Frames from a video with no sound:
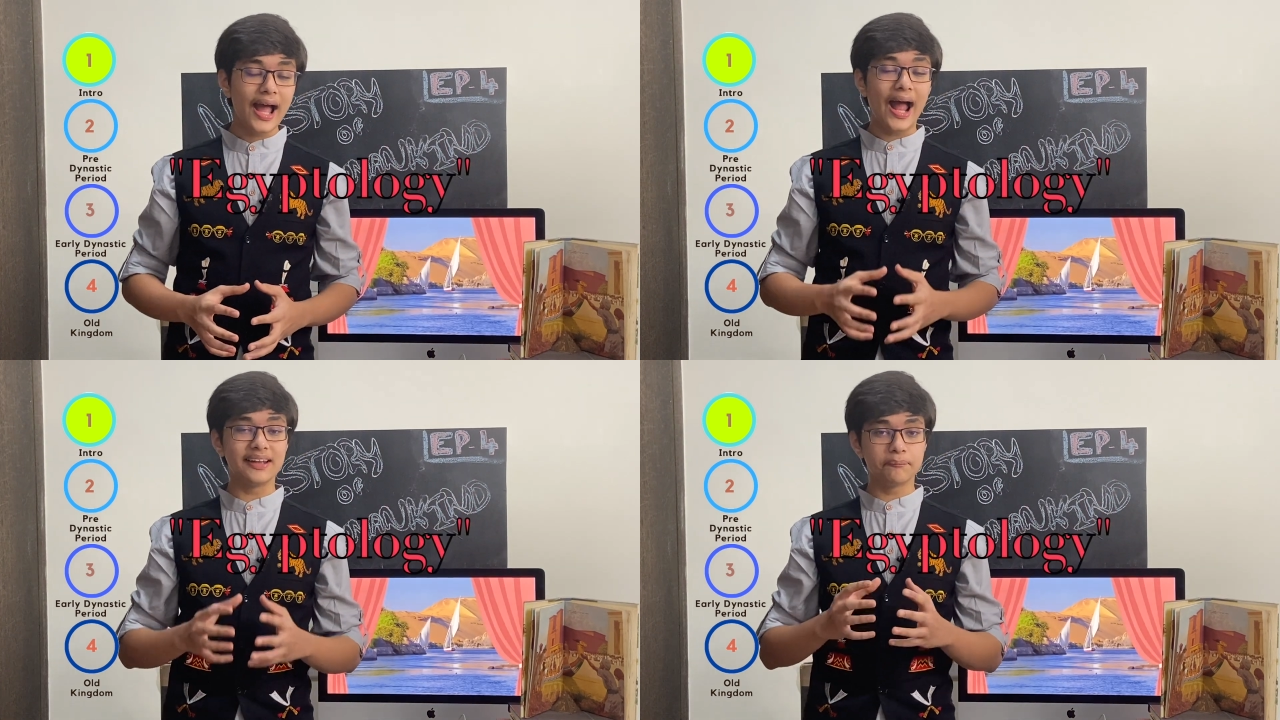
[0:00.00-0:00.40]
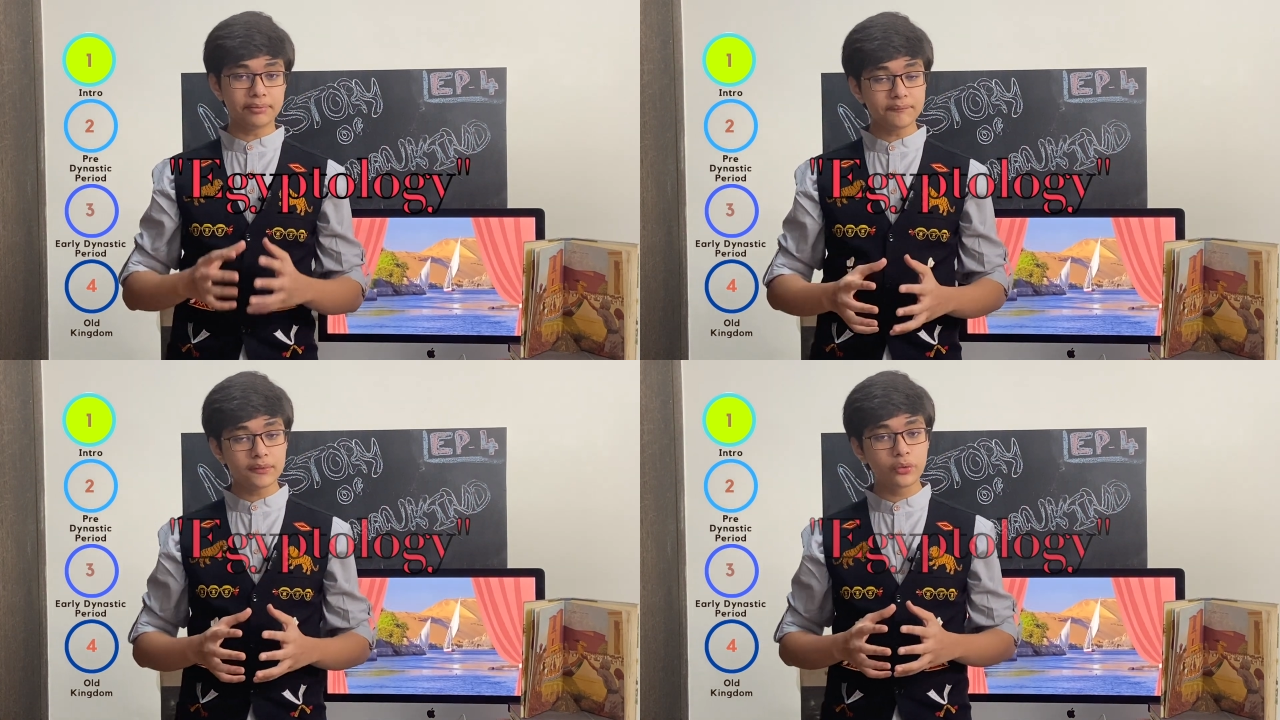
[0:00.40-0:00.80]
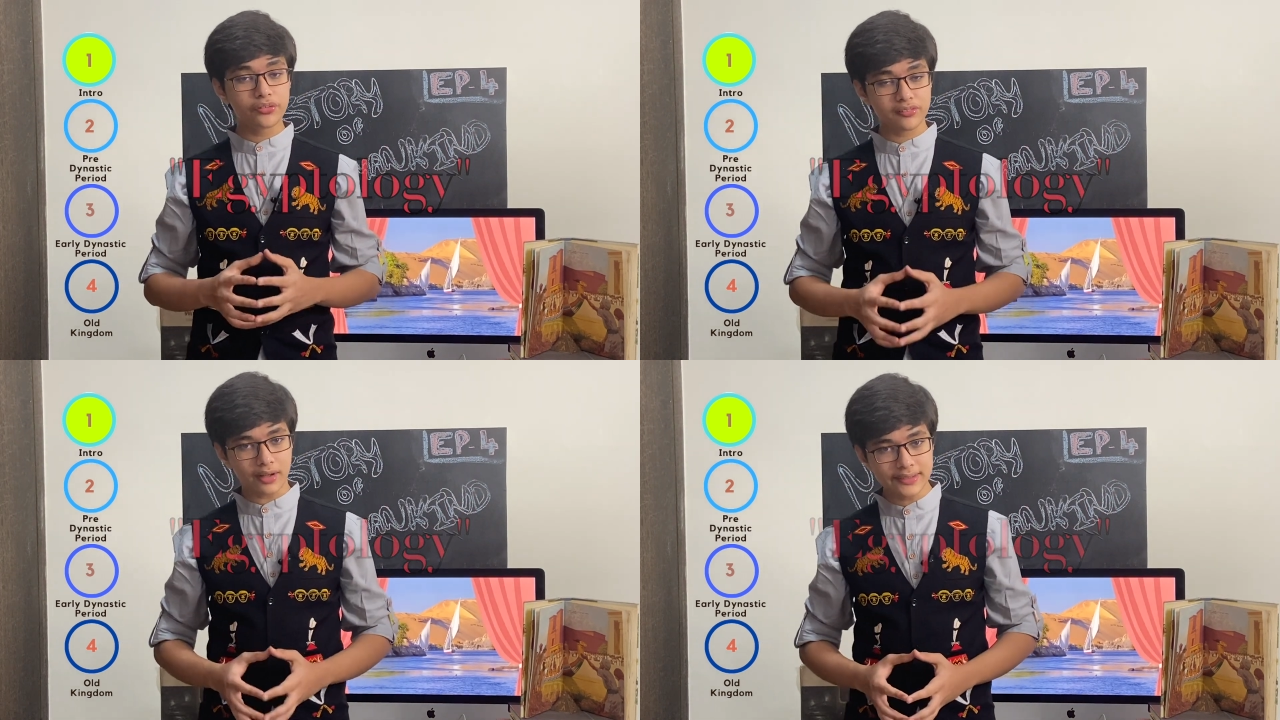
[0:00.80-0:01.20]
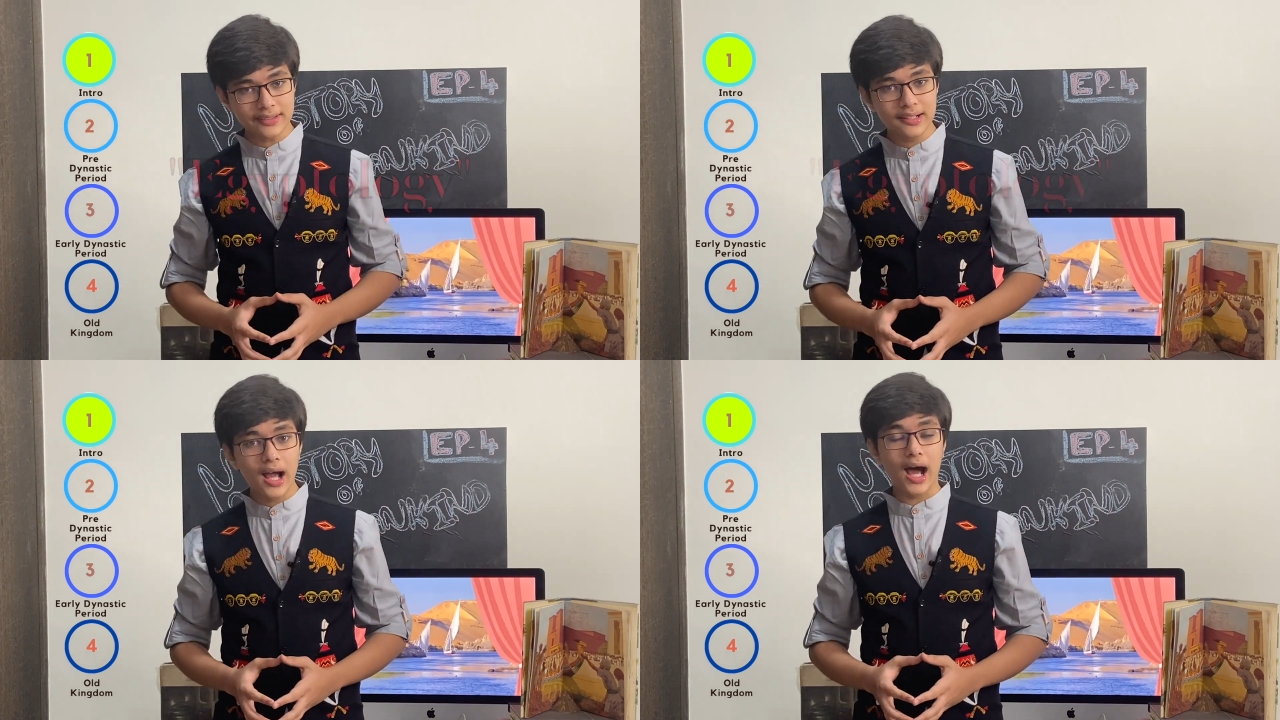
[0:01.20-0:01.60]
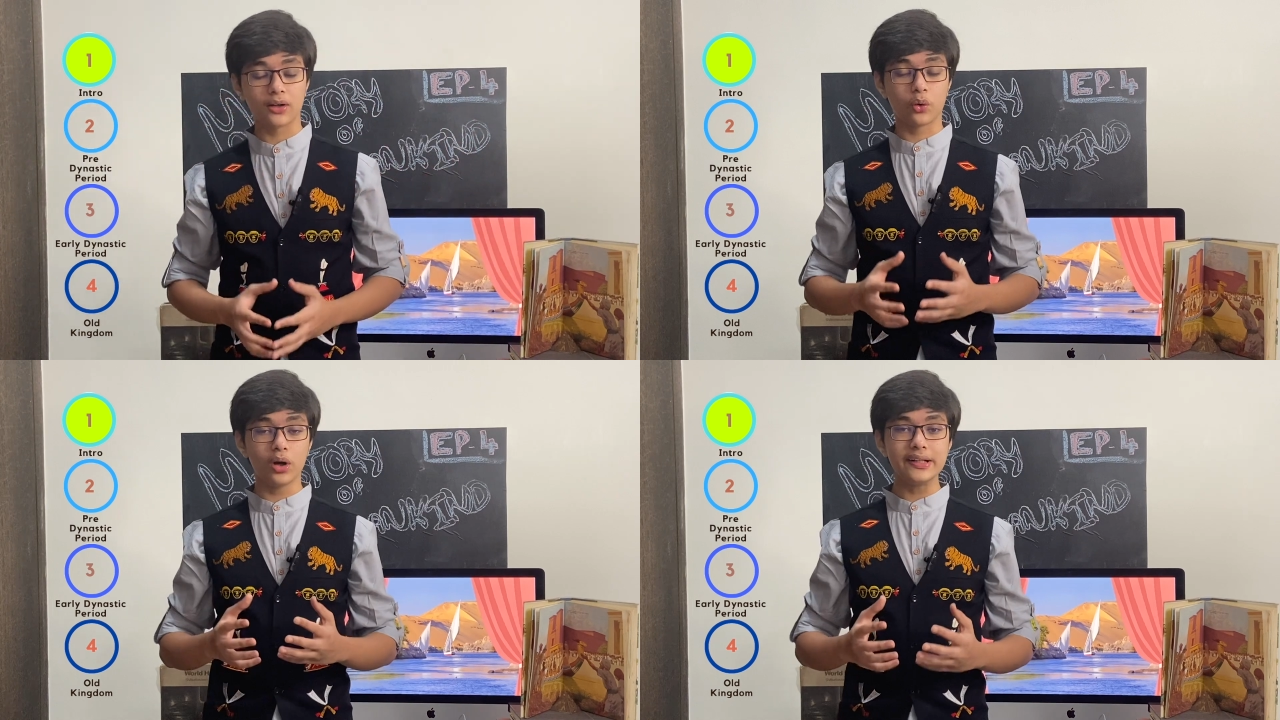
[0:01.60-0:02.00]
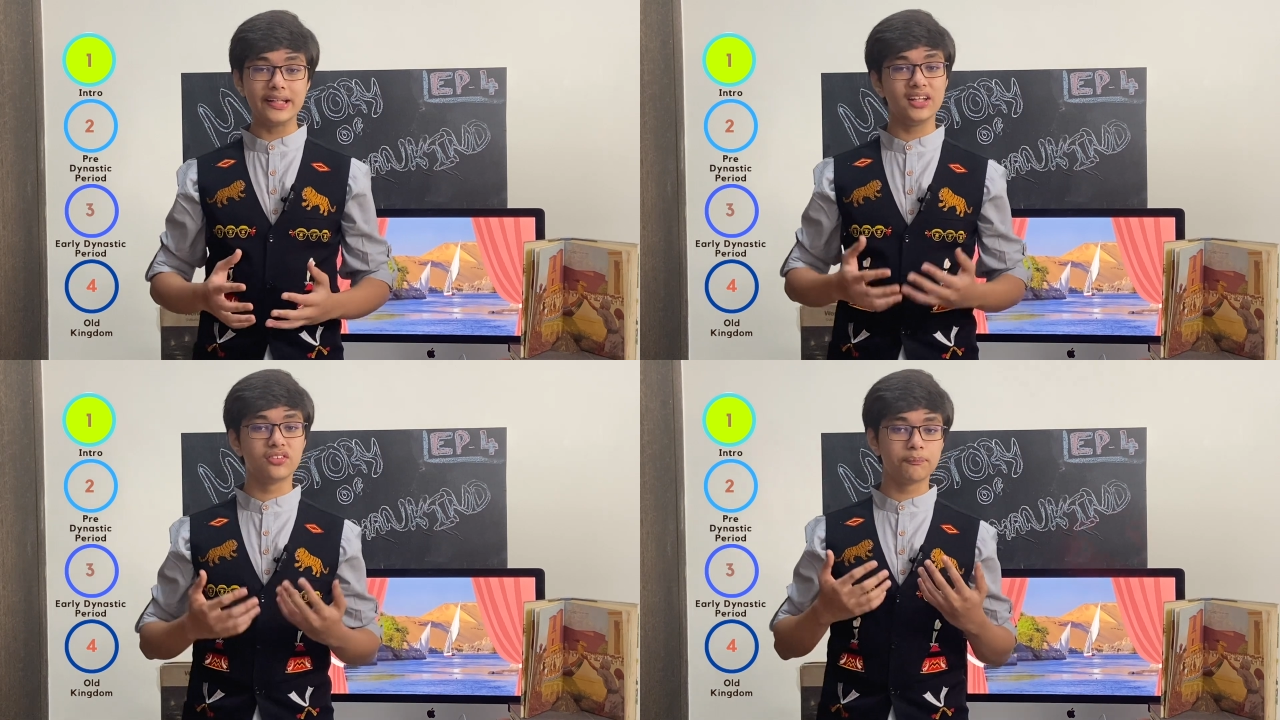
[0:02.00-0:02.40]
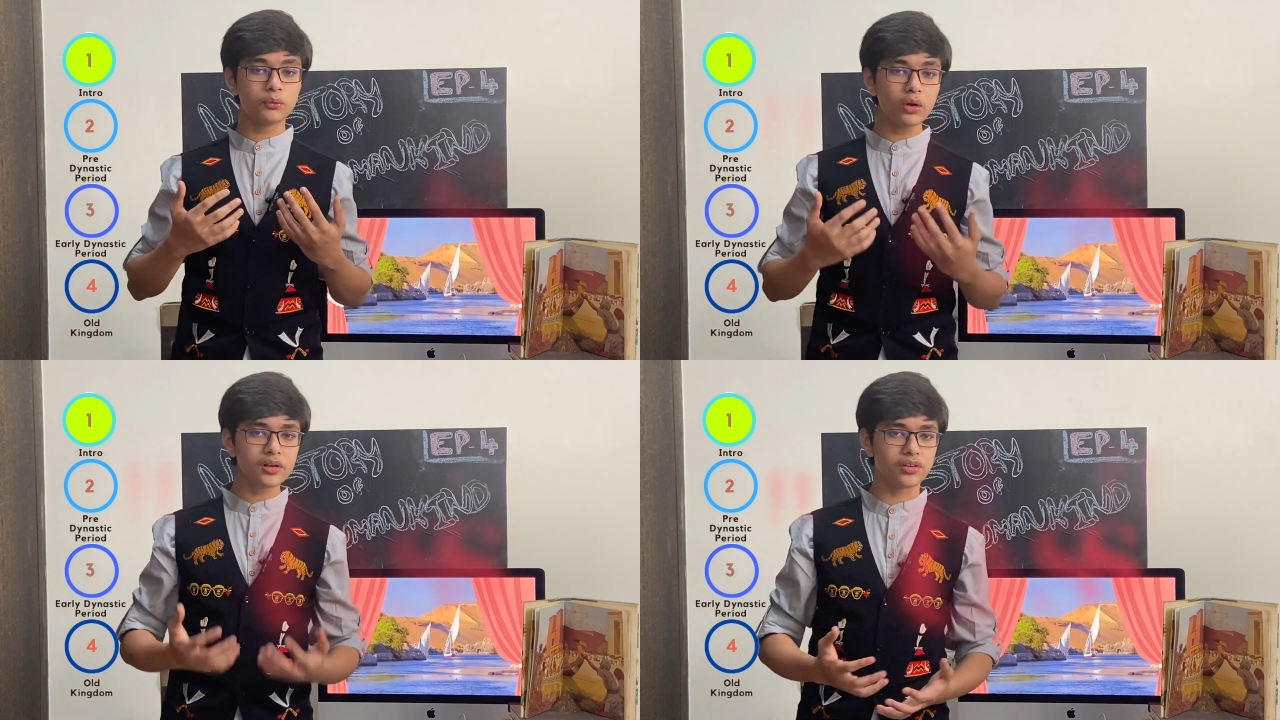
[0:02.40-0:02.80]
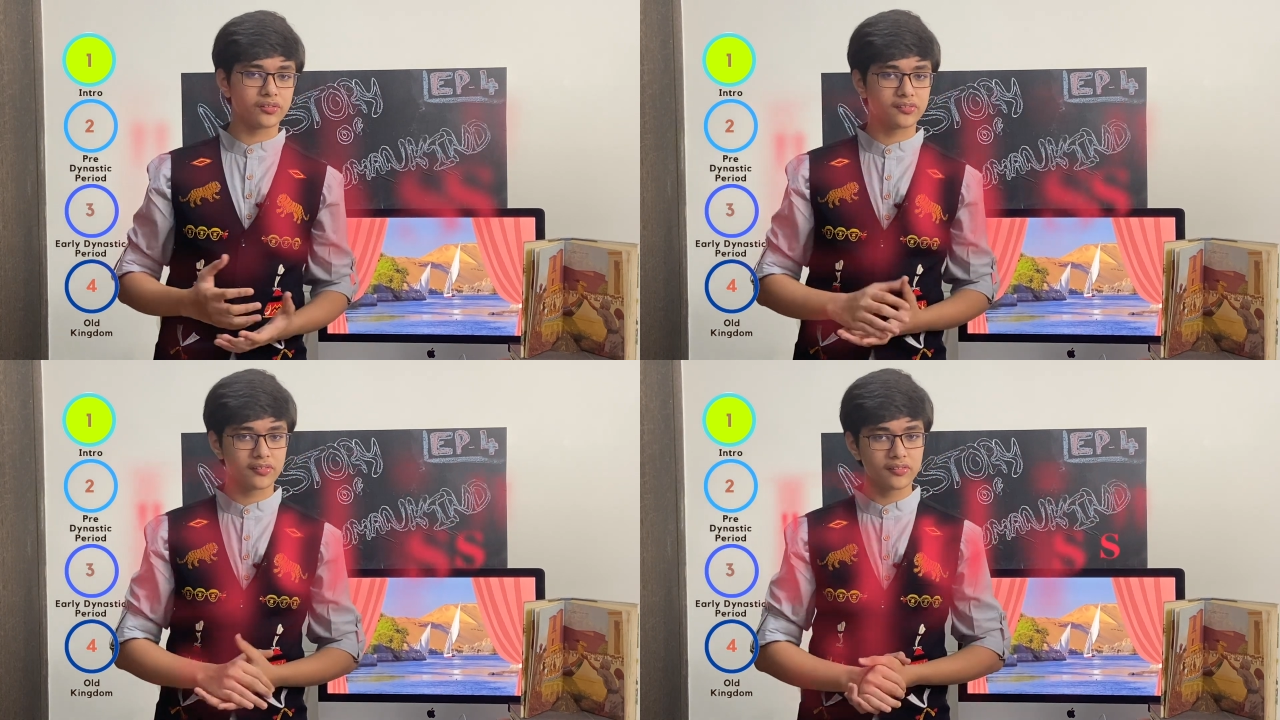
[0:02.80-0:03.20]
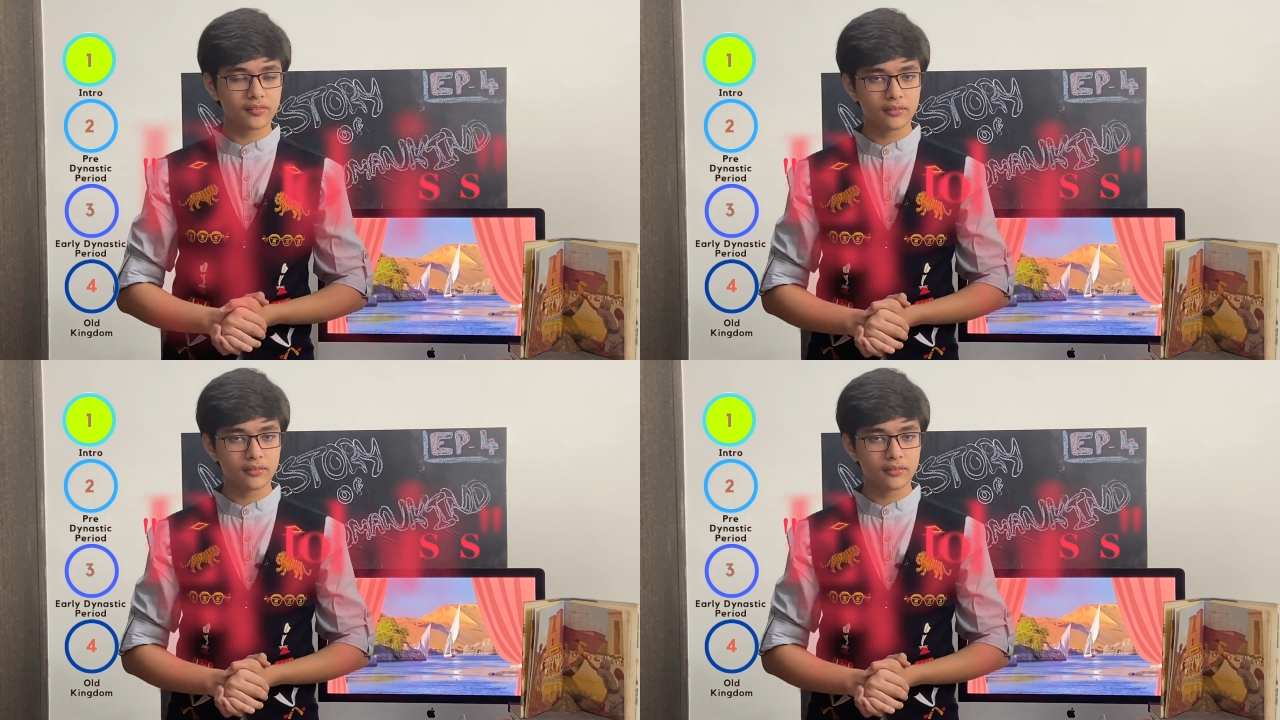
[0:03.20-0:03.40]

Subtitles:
and the people who study it are called Egyptologists.